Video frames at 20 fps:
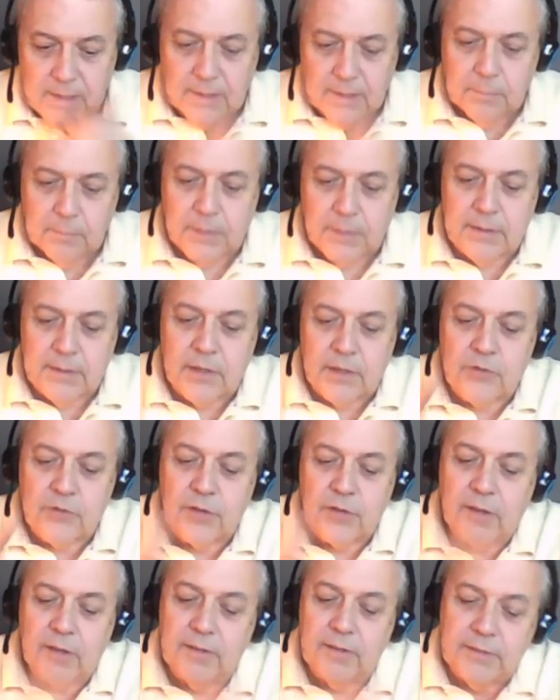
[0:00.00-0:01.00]
But it
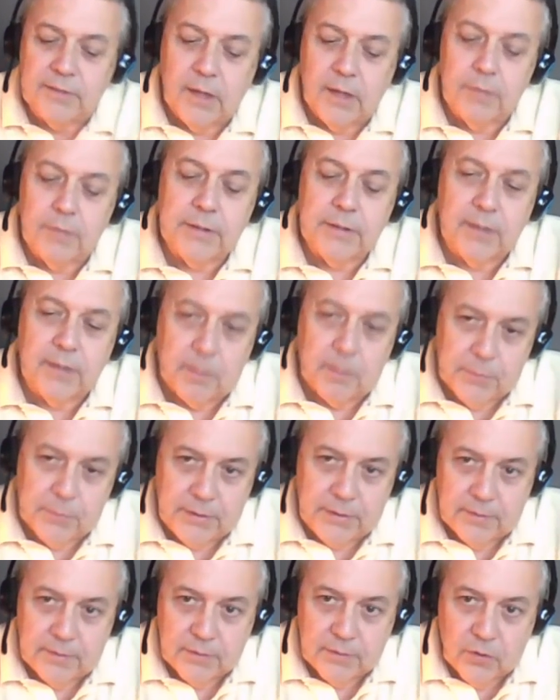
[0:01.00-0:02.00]
is a current
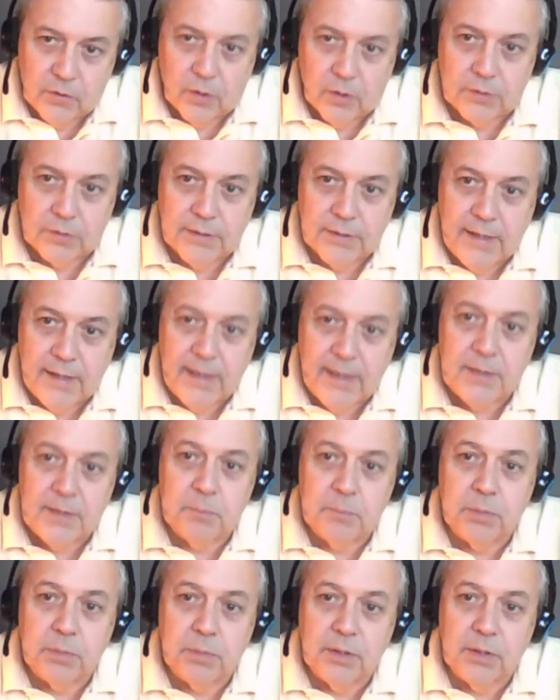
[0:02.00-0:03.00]
company called
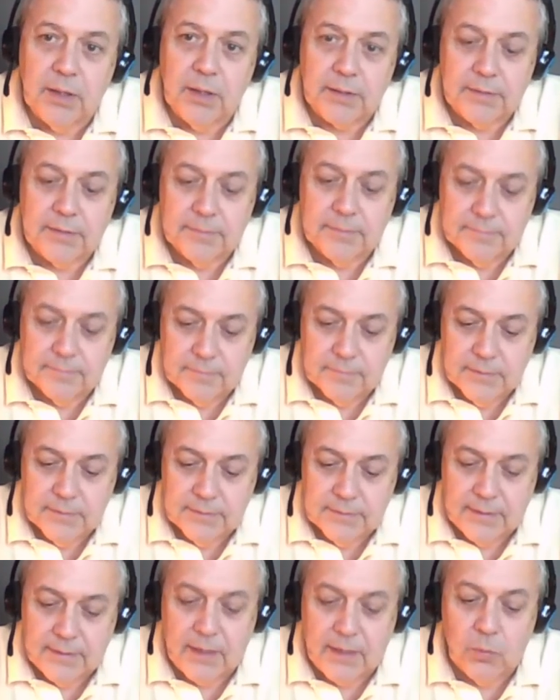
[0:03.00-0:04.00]
N-Plug
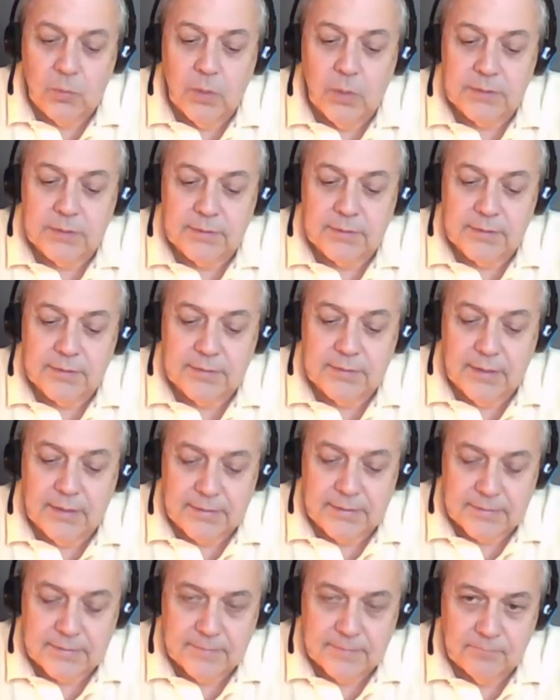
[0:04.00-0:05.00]
that I want to
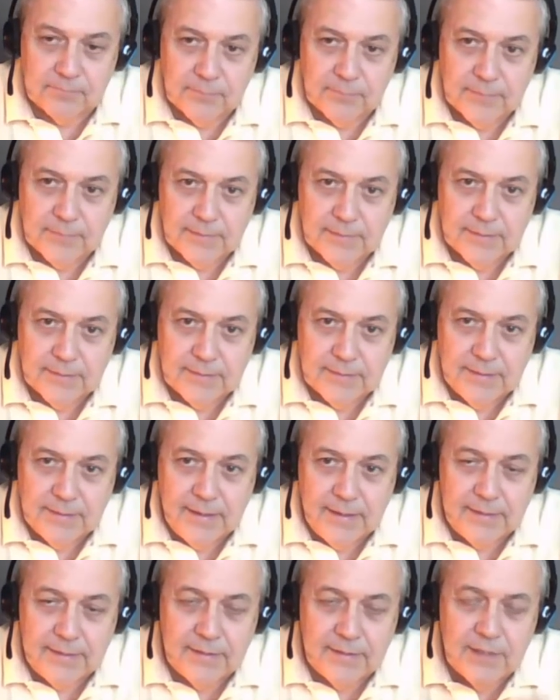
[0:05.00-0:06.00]
discuss.
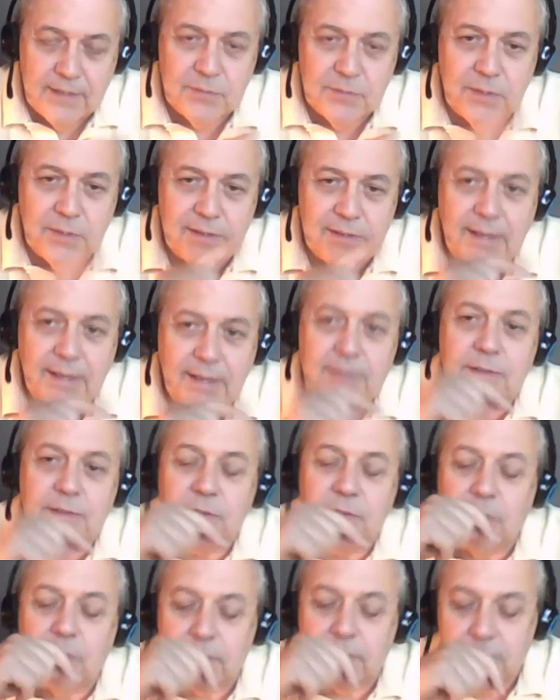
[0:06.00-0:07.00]
And here's what Nancy
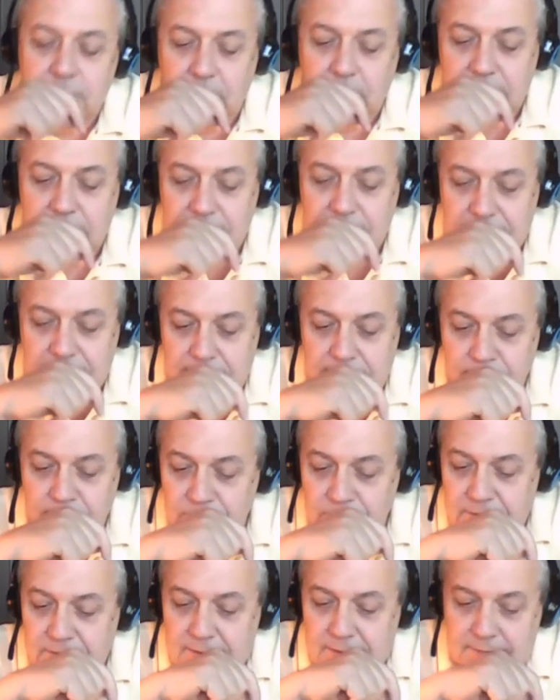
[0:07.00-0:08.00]
talks about this.
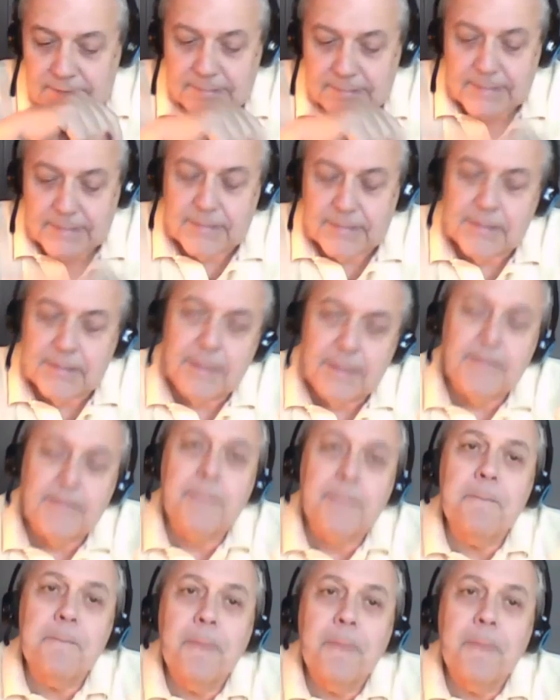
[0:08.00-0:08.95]
She says, you know what?